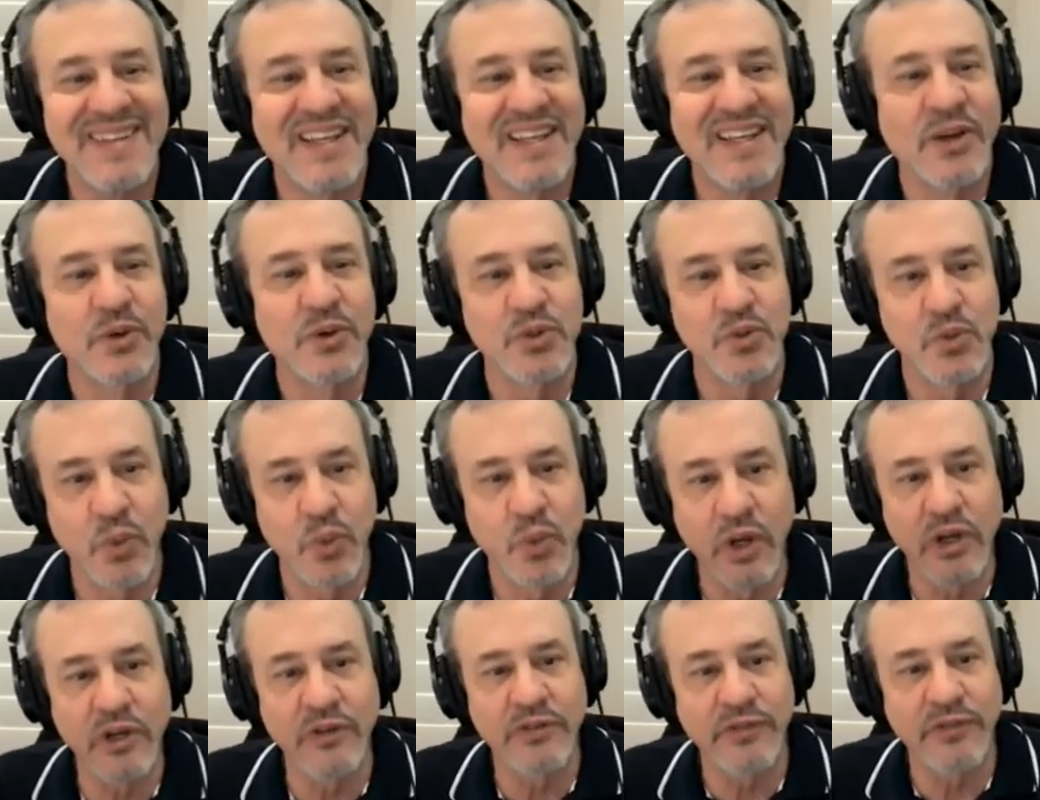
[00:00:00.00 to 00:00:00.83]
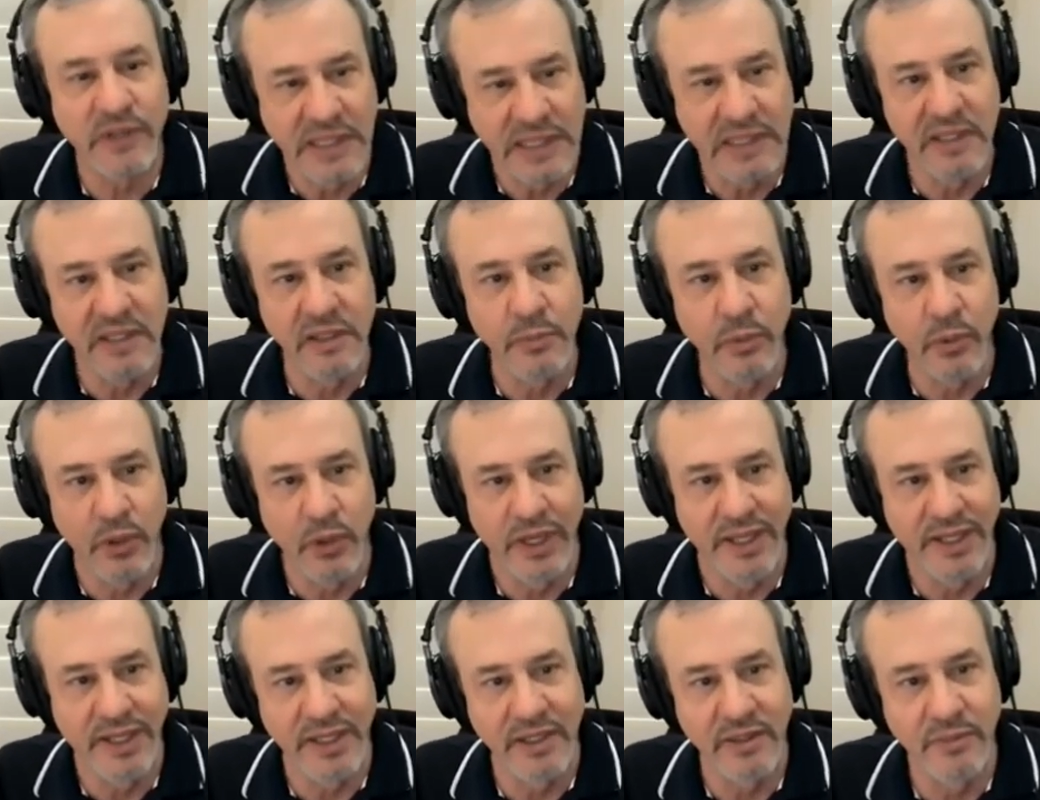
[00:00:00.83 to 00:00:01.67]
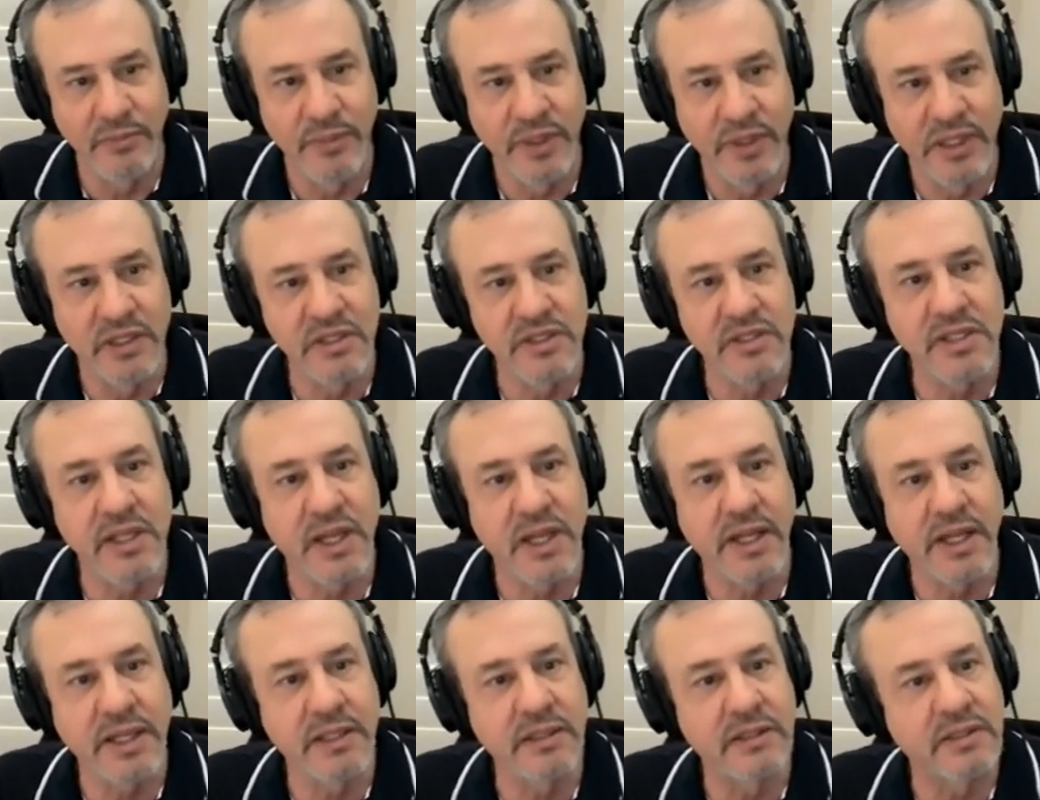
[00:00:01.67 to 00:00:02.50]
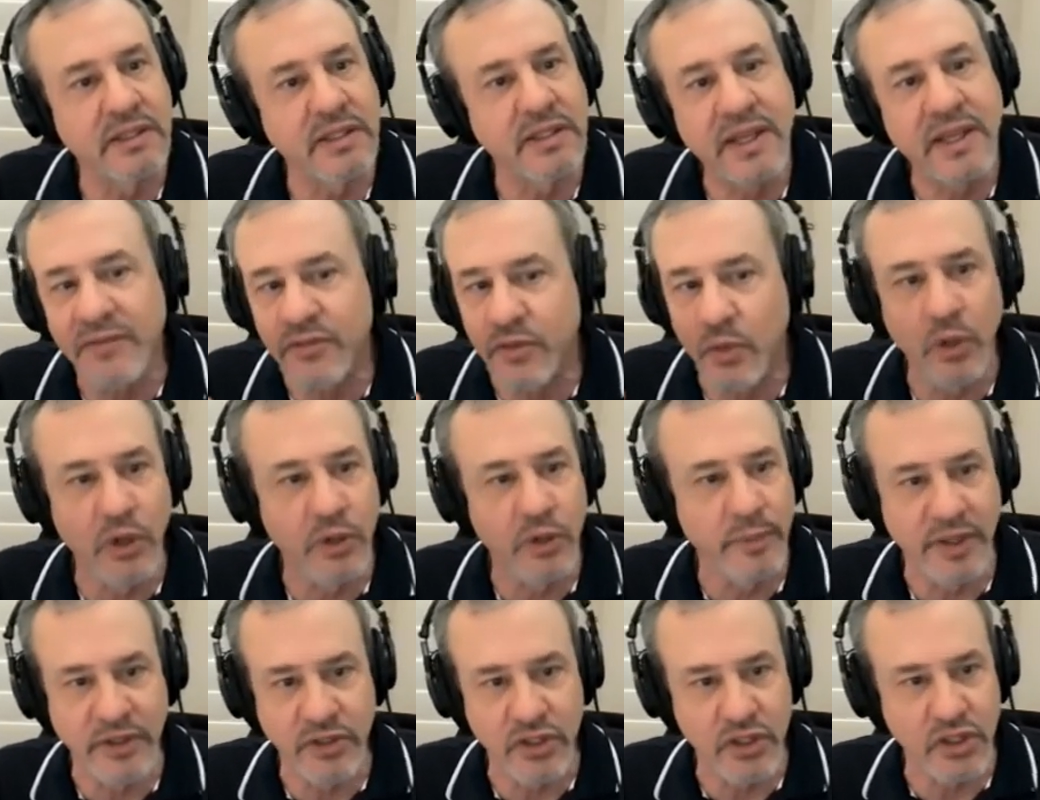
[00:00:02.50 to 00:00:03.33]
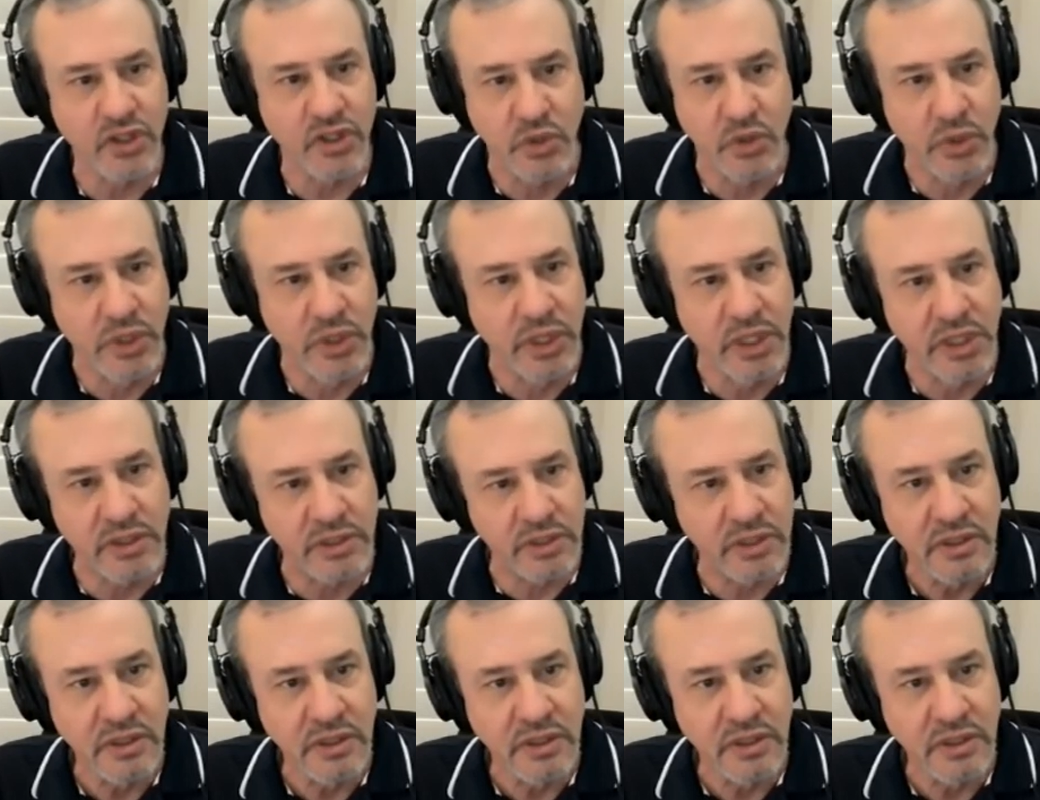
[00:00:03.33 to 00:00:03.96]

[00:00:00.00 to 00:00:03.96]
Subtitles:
It was wonderfully liberating because then I didn't have to worry about the street.